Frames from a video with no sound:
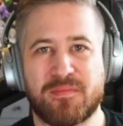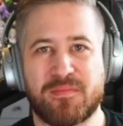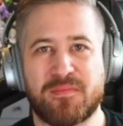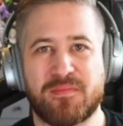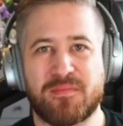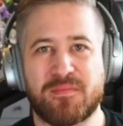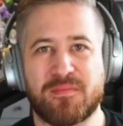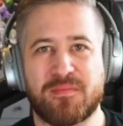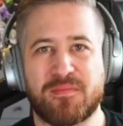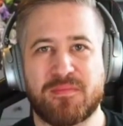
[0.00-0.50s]

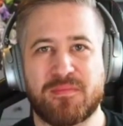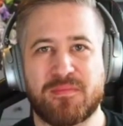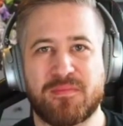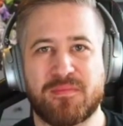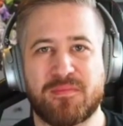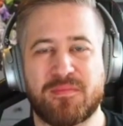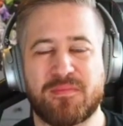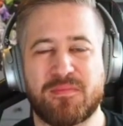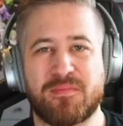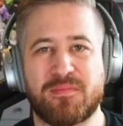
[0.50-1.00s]

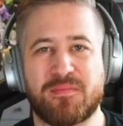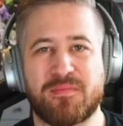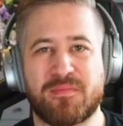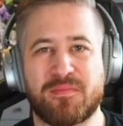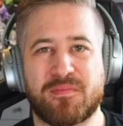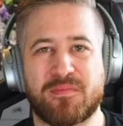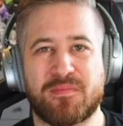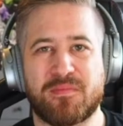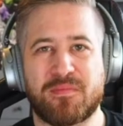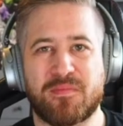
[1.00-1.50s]

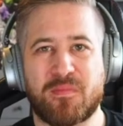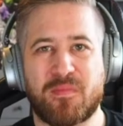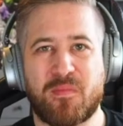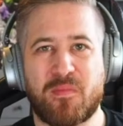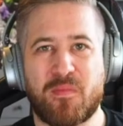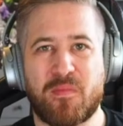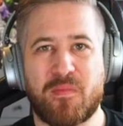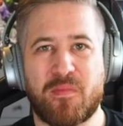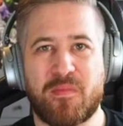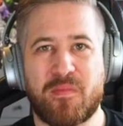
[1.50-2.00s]

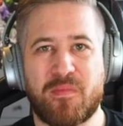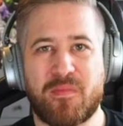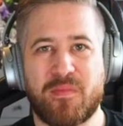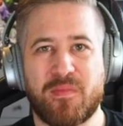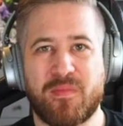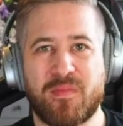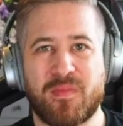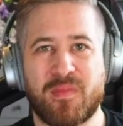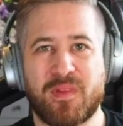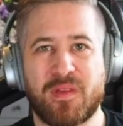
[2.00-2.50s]

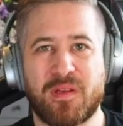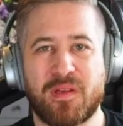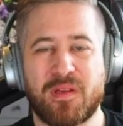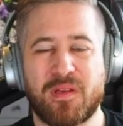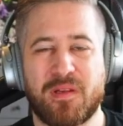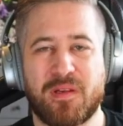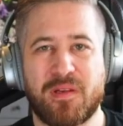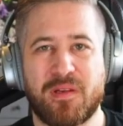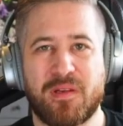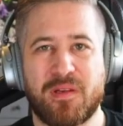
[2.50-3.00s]

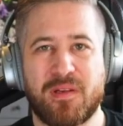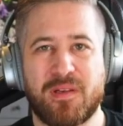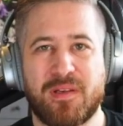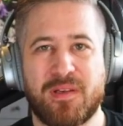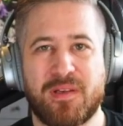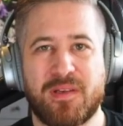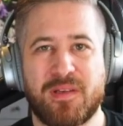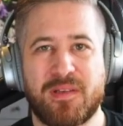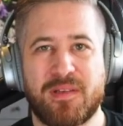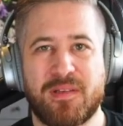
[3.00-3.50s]

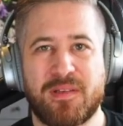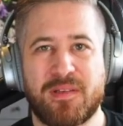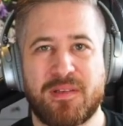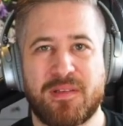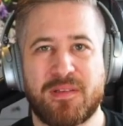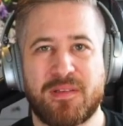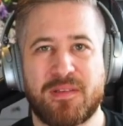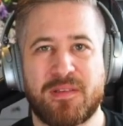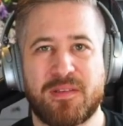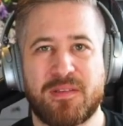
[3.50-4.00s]

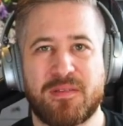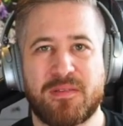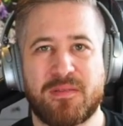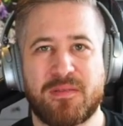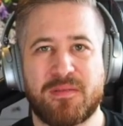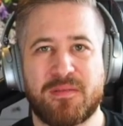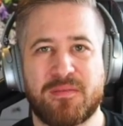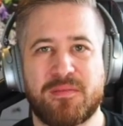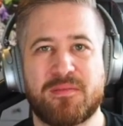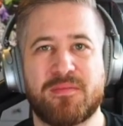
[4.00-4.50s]

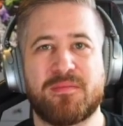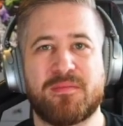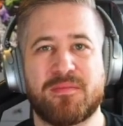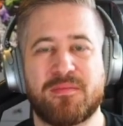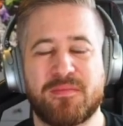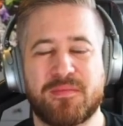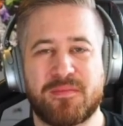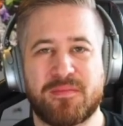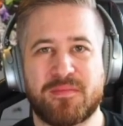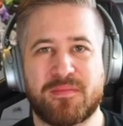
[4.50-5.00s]

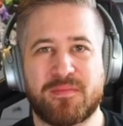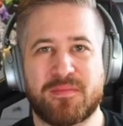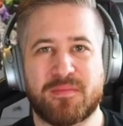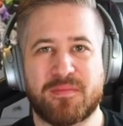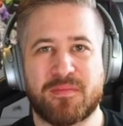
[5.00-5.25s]
The person shown says nothing.